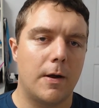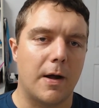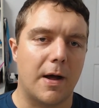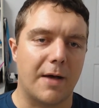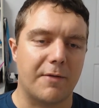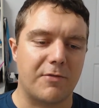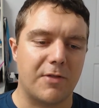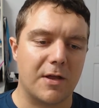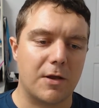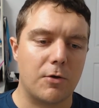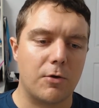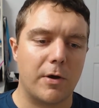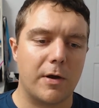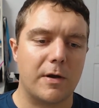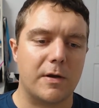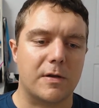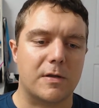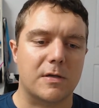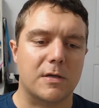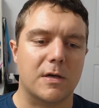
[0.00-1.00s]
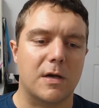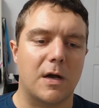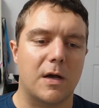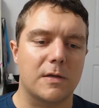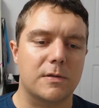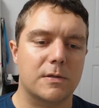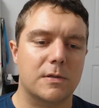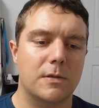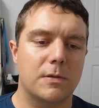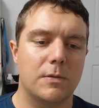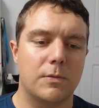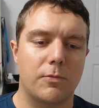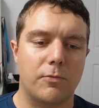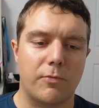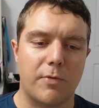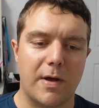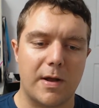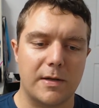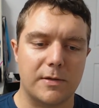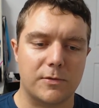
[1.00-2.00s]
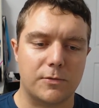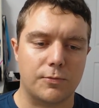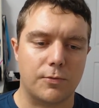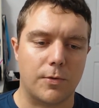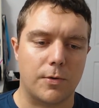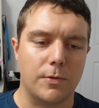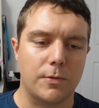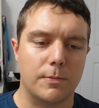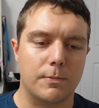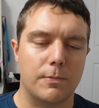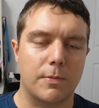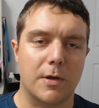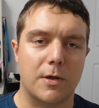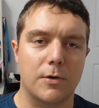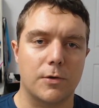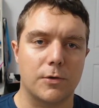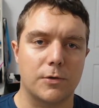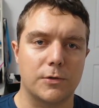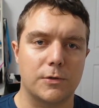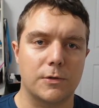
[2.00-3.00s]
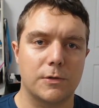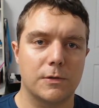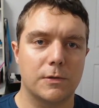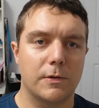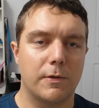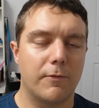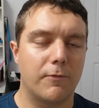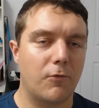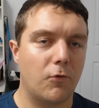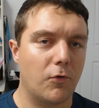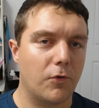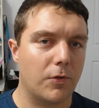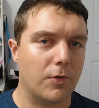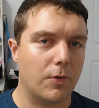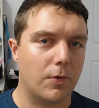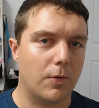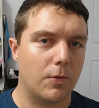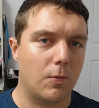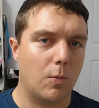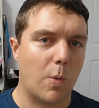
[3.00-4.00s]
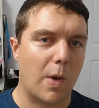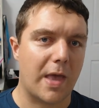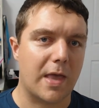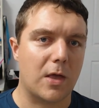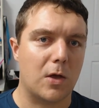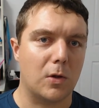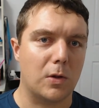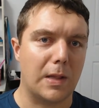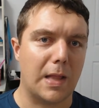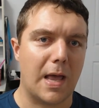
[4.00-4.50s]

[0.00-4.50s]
I've then created a task, ran as root, because for the wake on